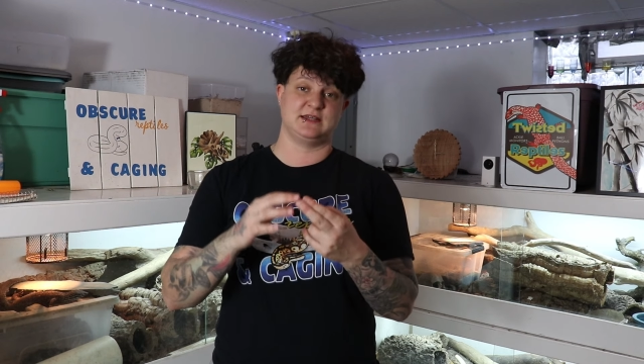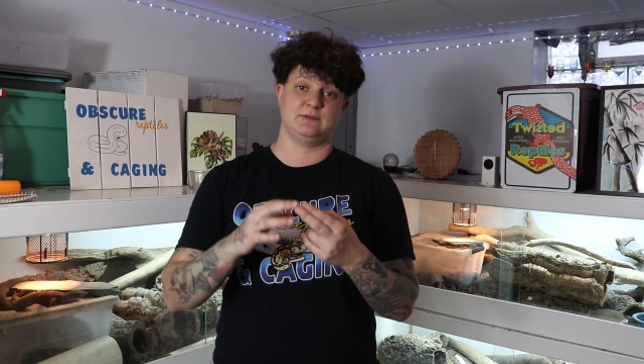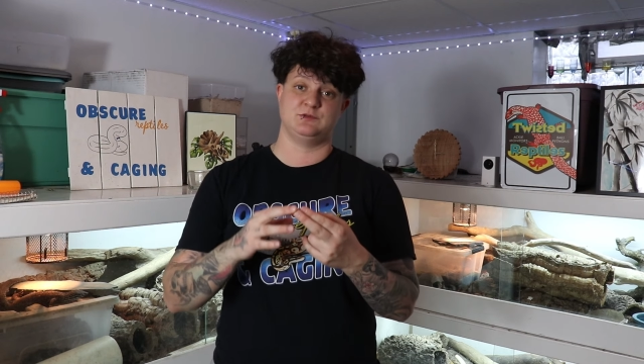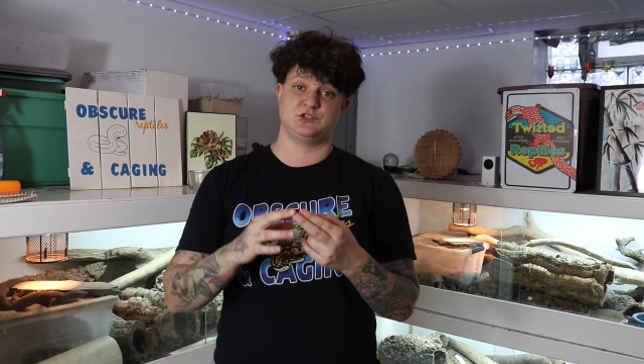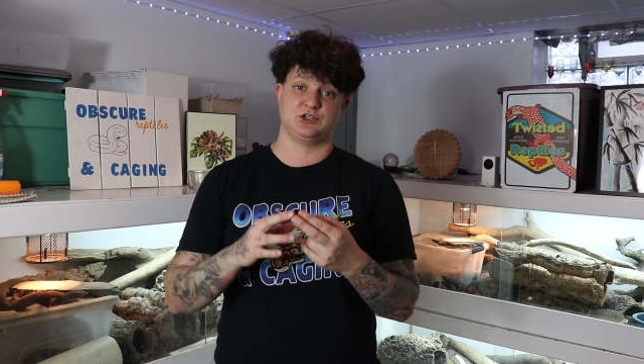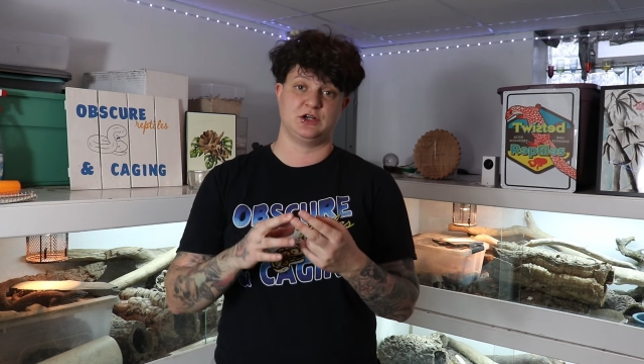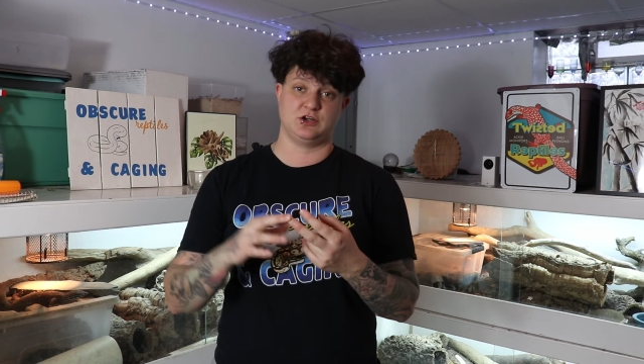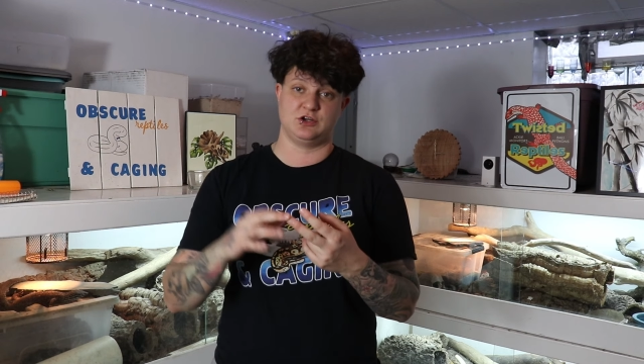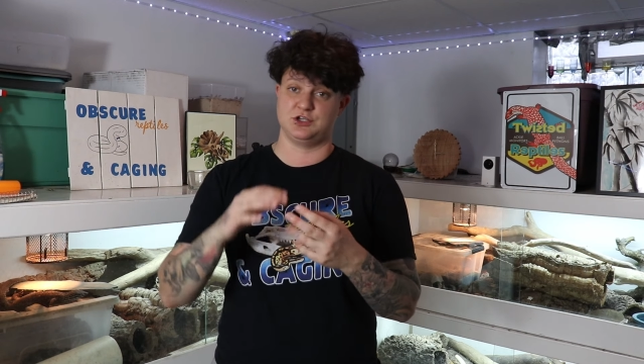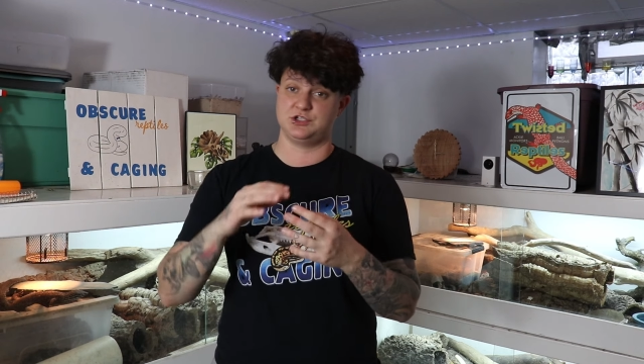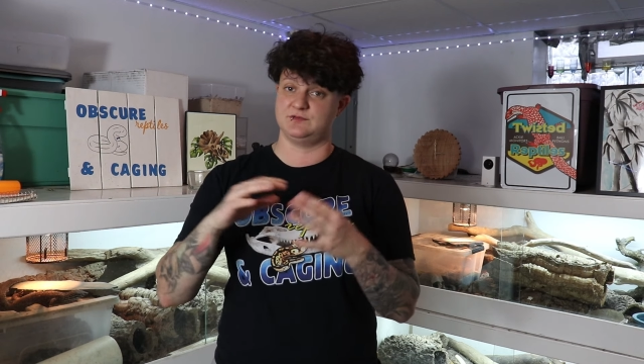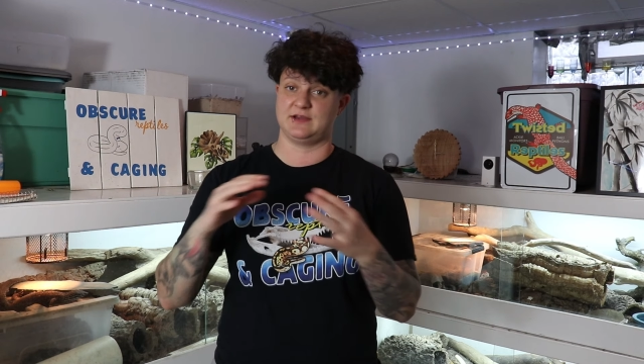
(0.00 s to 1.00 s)
temperature are
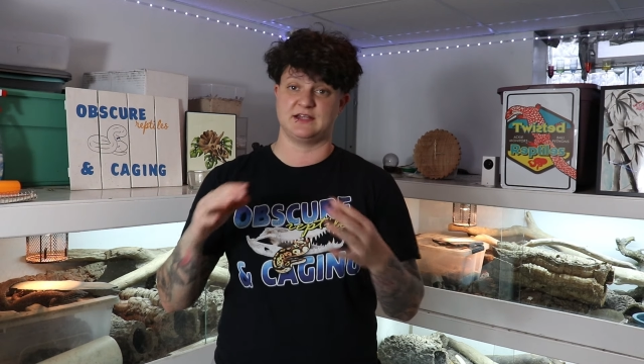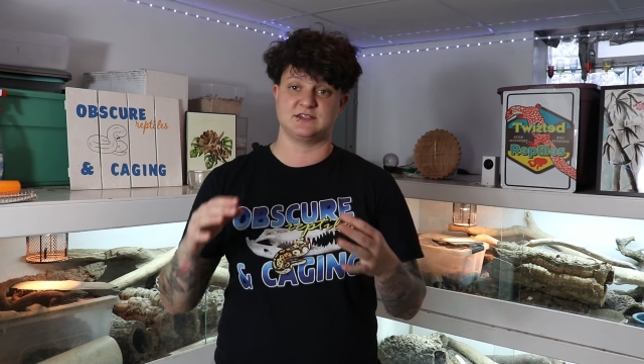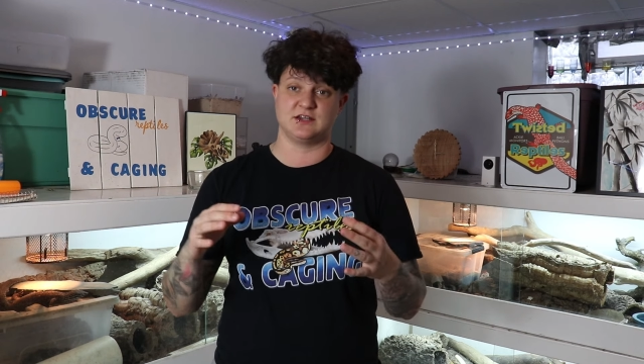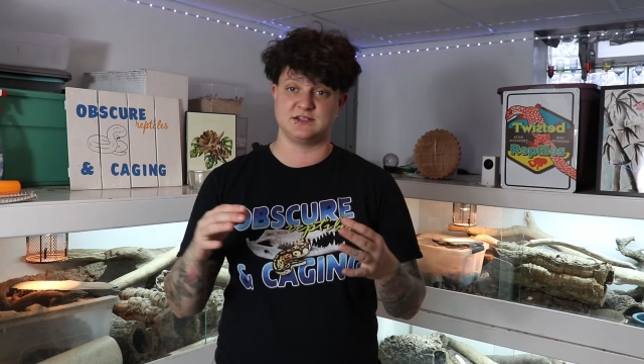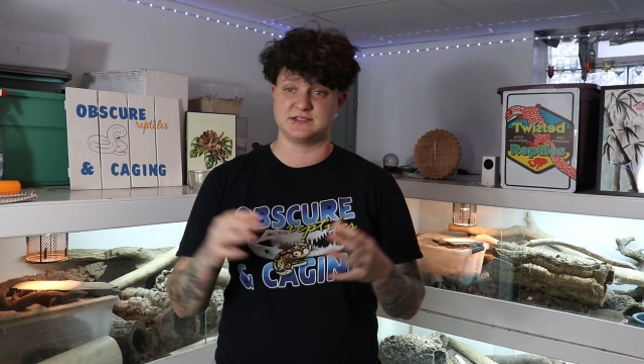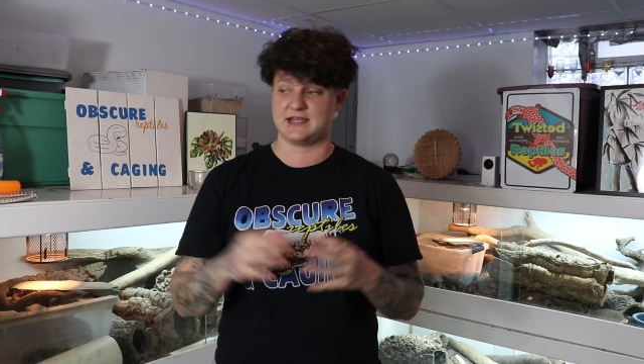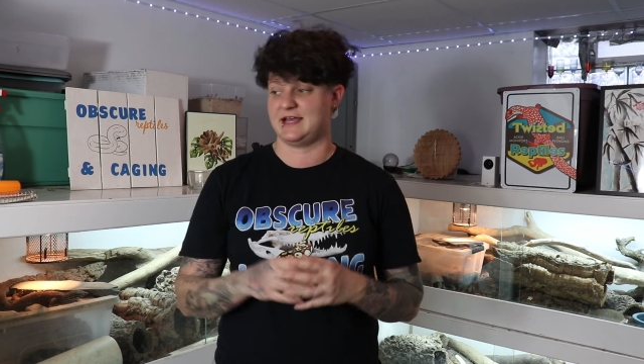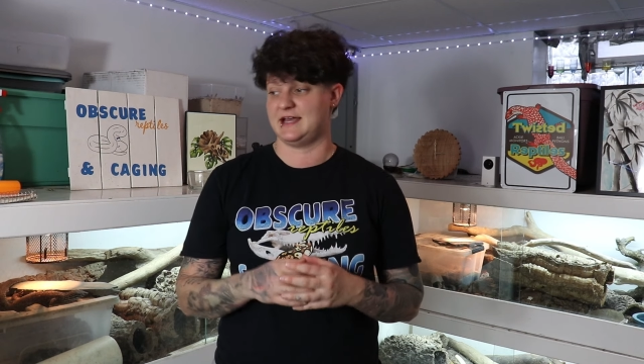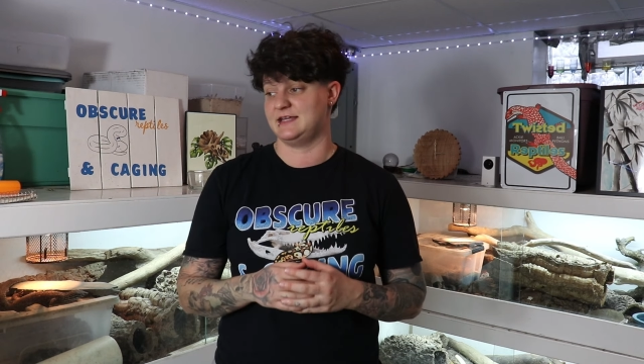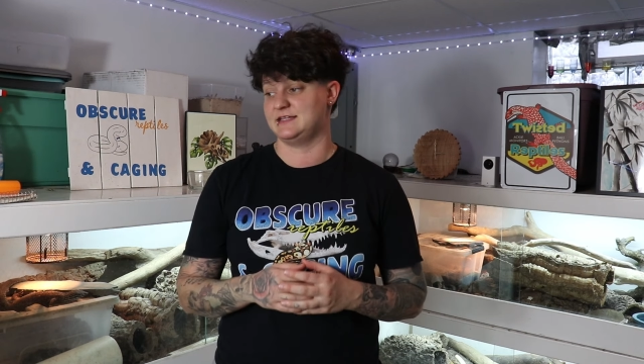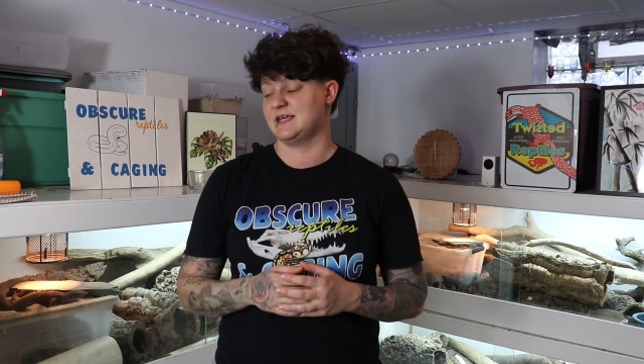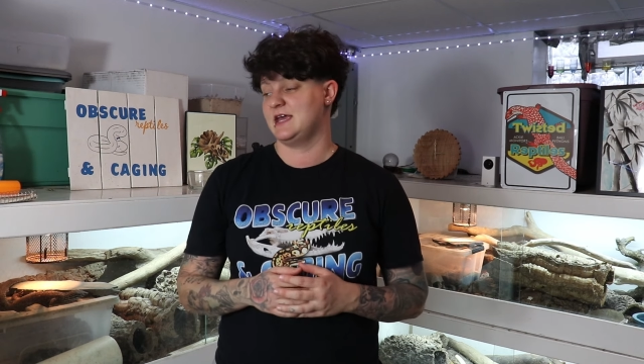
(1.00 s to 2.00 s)
good, you've got tons of
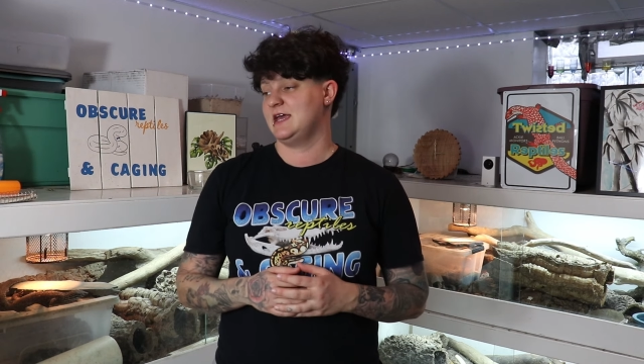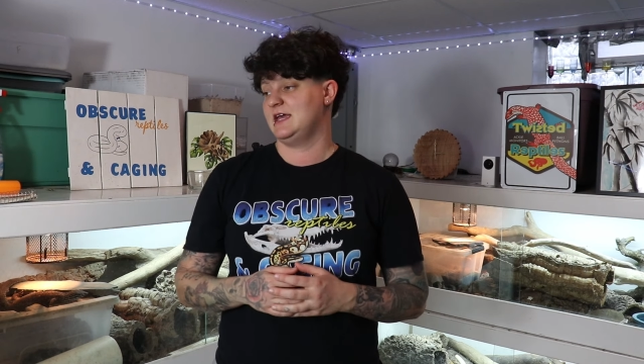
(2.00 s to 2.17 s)
hides,